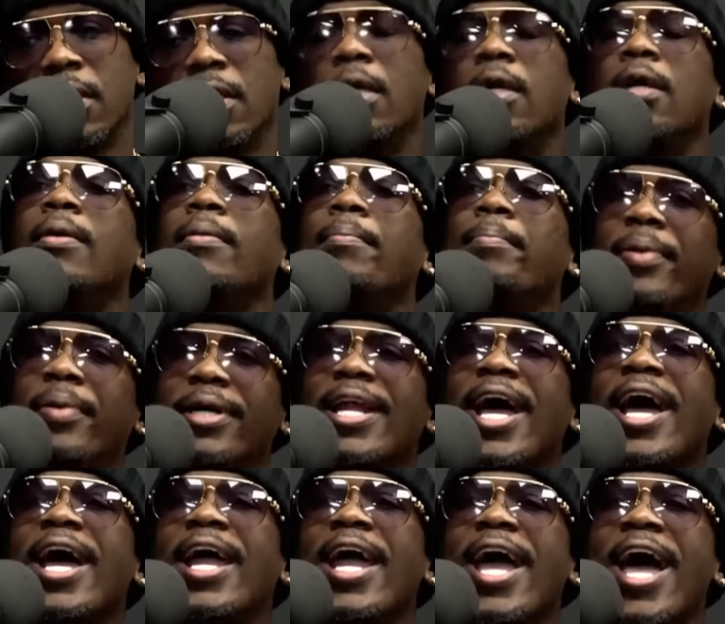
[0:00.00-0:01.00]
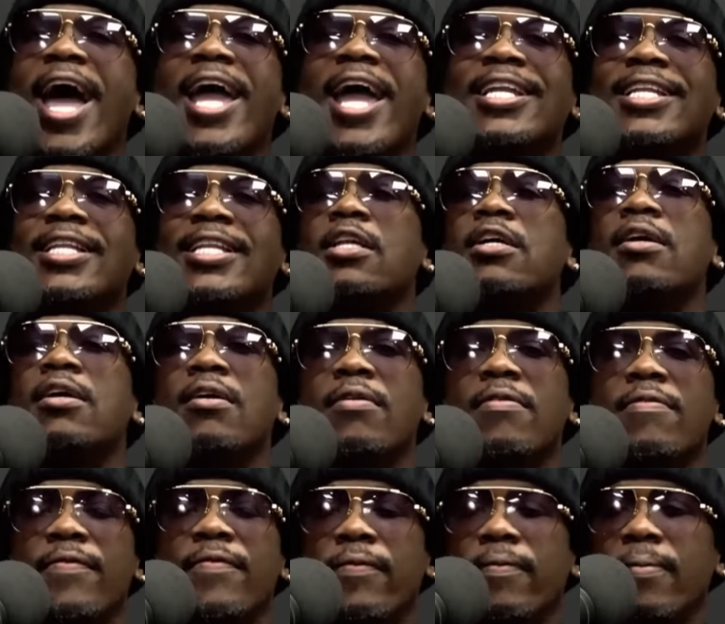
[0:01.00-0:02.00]
But I, I
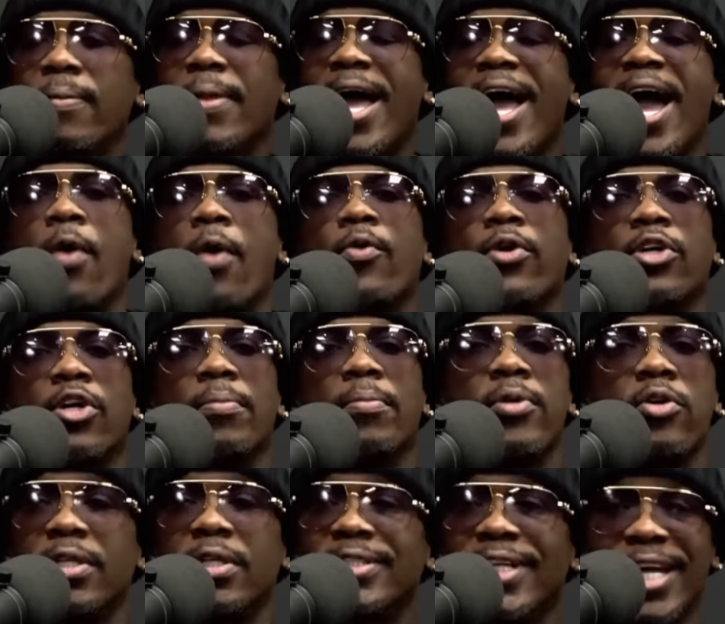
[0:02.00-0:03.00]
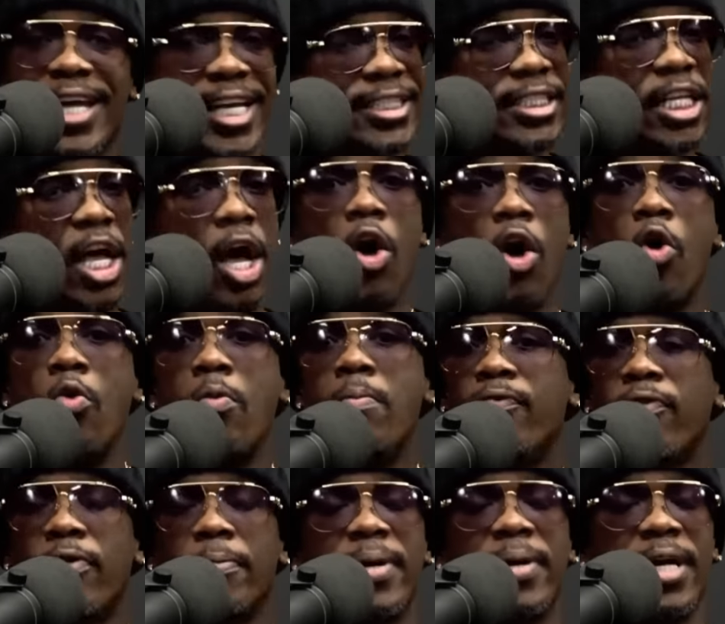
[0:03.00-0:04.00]
love our community. It's home for
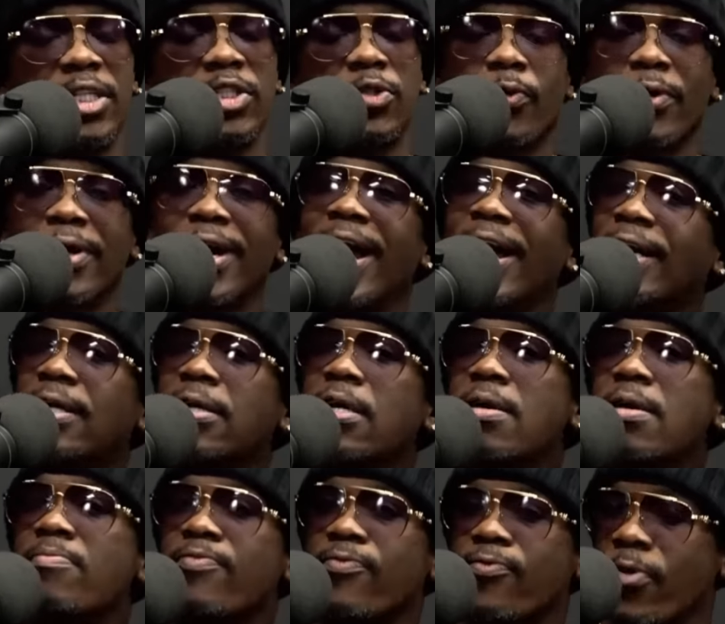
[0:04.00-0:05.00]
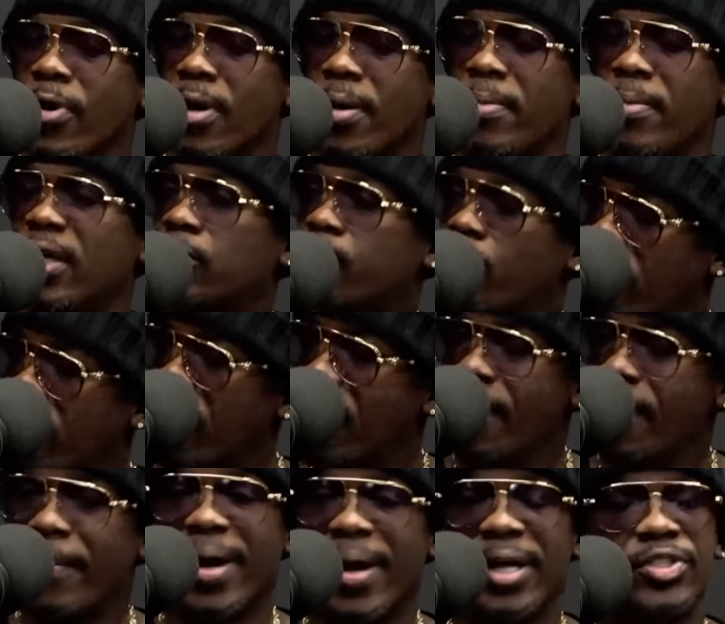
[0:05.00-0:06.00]
me. It's where I come from. It's where
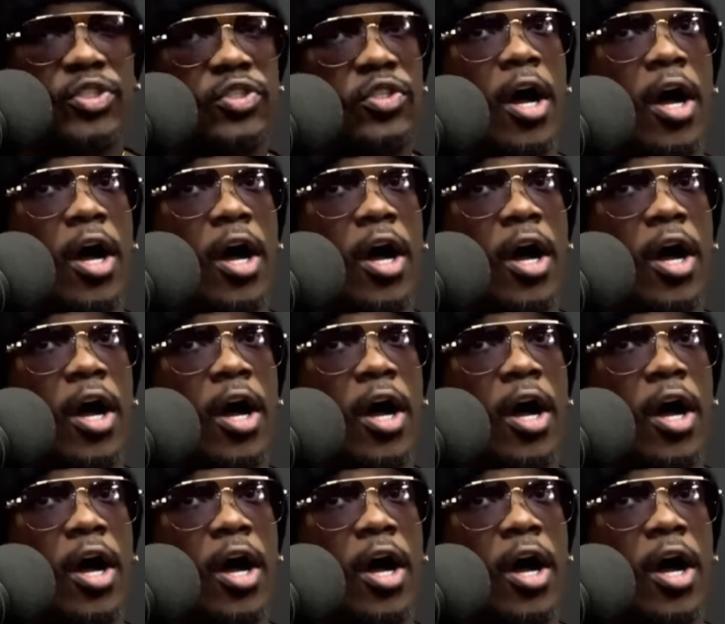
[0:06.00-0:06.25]
my star